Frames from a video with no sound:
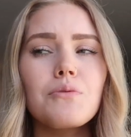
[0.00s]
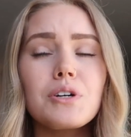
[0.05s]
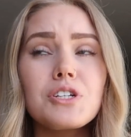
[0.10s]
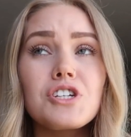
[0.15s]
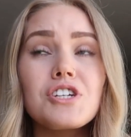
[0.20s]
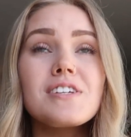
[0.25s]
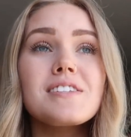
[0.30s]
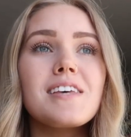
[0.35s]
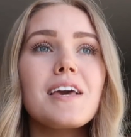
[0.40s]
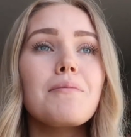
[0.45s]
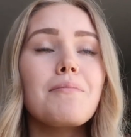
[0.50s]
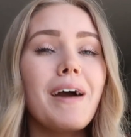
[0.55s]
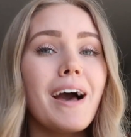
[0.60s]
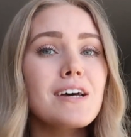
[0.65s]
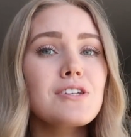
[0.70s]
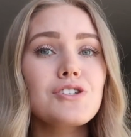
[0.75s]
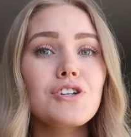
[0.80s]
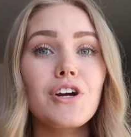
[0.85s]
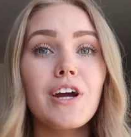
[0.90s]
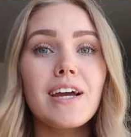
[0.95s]
which is a
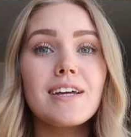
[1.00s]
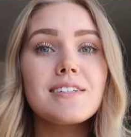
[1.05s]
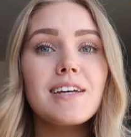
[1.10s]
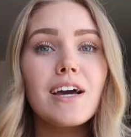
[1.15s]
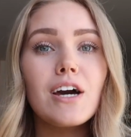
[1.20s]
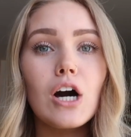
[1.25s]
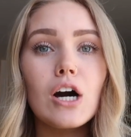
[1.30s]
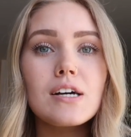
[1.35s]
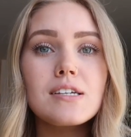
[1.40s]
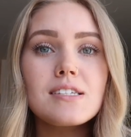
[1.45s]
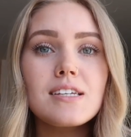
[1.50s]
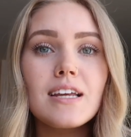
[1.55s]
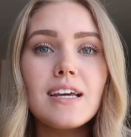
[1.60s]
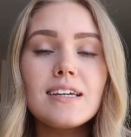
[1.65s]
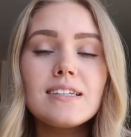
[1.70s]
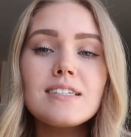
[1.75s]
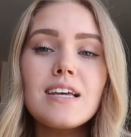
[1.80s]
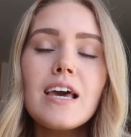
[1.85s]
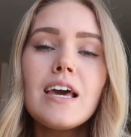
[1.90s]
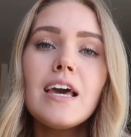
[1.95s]
master
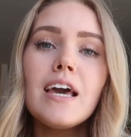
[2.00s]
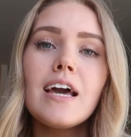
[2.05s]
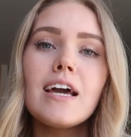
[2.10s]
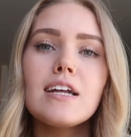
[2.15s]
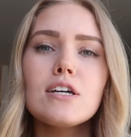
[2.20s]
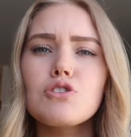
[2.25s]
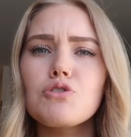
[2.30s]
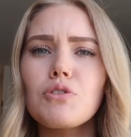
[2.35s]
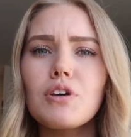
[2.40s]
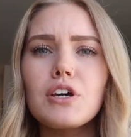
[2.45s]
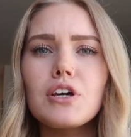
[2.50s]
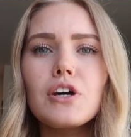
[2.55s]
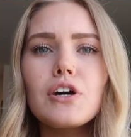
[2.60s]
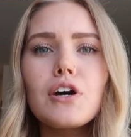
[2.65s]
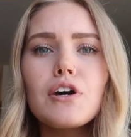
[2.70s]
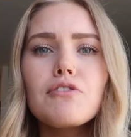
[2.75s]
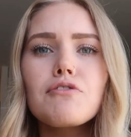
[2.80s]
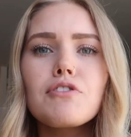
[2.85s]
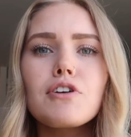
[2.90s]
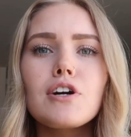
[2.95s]
antioxidant, and it's really
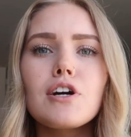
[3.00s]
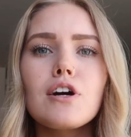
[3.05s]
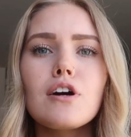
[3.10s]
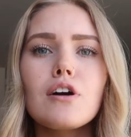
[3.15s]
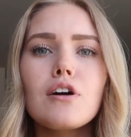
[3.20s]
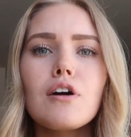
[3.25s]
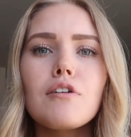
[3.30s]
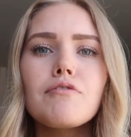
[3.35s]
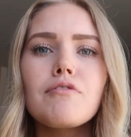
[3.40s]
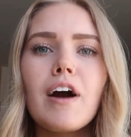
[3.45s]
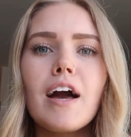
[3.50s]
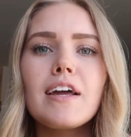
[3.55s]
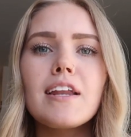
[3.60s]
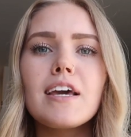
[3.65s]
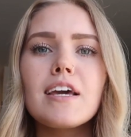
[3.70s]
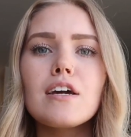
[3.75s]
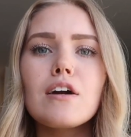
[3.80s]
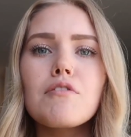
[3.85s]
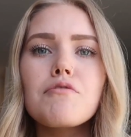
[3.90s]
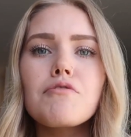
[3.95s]
good for
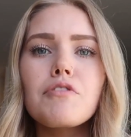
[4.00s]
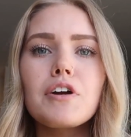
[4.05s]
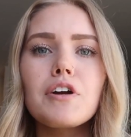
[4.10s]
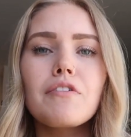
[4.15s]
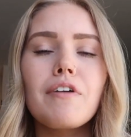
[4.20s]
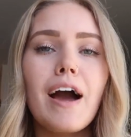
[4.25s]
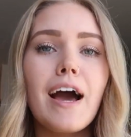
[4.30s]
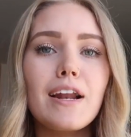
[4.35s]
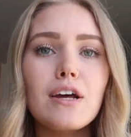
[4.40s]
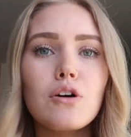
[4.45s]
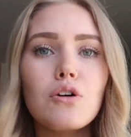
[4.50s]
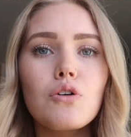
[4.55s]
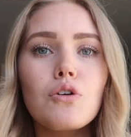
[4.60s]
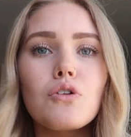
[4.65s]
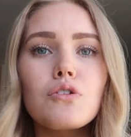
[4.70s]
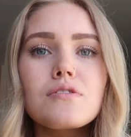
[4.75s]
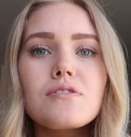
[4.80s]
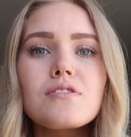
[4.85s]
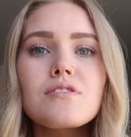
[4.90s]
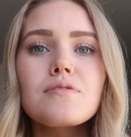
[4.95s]
fighting free
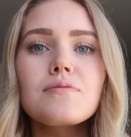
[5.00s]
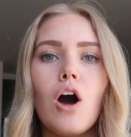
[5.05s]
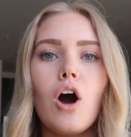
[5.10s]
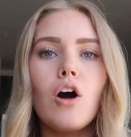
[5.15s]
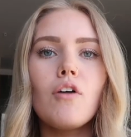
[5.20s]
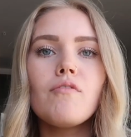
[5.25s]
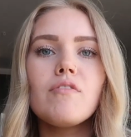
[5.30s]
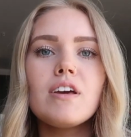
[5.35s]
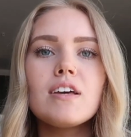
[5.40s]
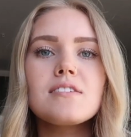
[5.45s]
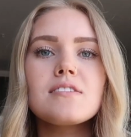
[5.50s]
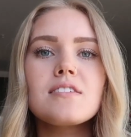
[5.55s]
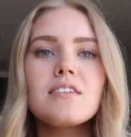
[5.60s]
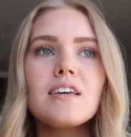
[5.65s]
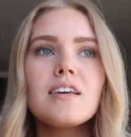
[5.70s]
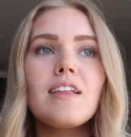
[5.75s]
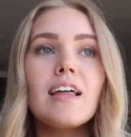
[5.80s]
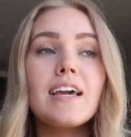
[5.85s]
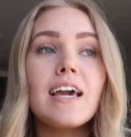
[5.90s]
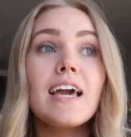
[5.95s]
radicals.
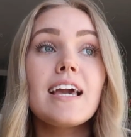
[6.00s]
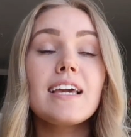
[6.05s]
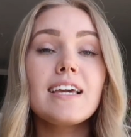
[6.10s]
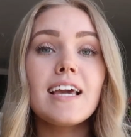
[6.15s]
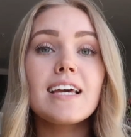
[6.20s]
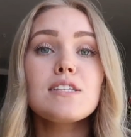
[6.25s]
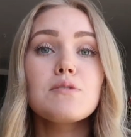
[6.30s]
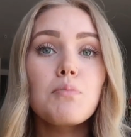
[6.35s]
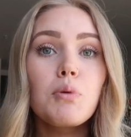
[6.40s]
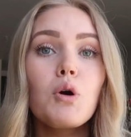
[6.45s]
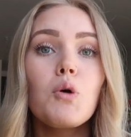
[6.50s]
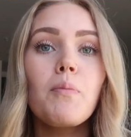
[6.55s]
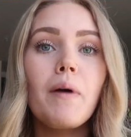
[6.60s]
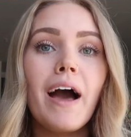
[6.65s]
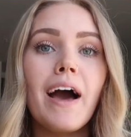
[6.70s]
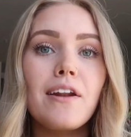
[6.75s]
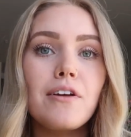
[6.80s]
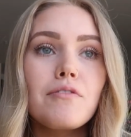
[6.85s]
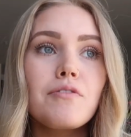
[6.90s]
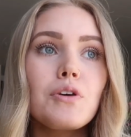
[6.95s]
Obviously, like, it gets poop
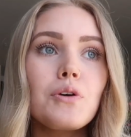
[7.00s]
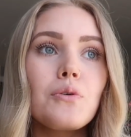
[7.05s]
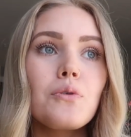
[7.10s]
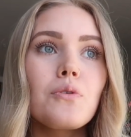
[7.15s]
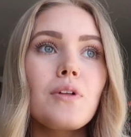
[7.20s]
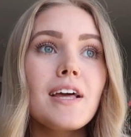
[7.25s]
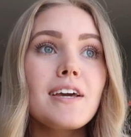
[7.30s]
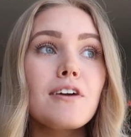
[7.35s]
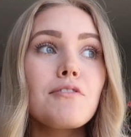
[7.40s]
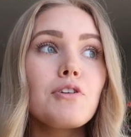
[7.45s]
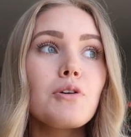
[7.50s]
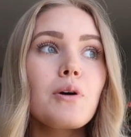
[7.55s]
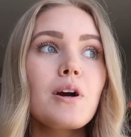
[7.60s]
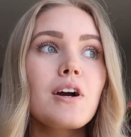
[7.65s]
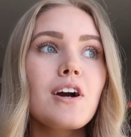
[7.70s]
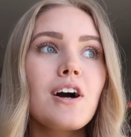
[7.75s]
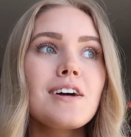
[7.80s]
out of you. Like, if you are